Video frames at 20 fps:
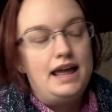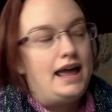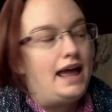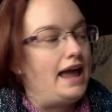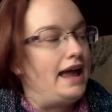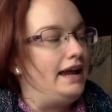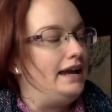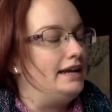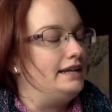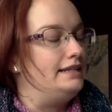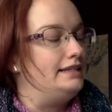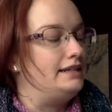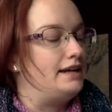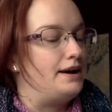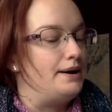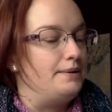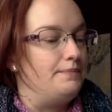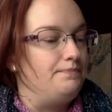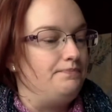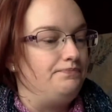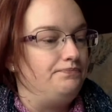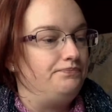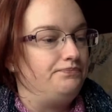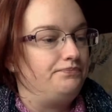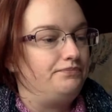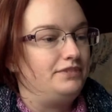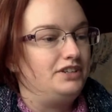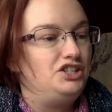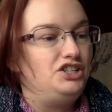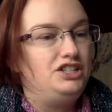and
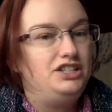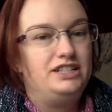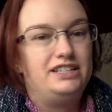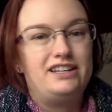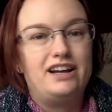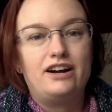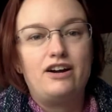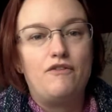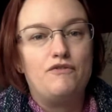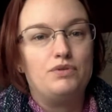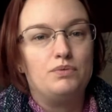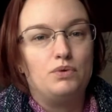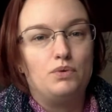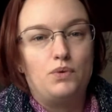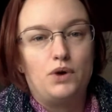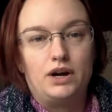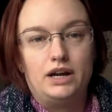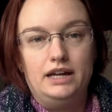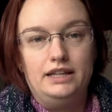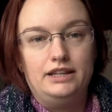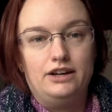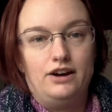she's just not comfortable working there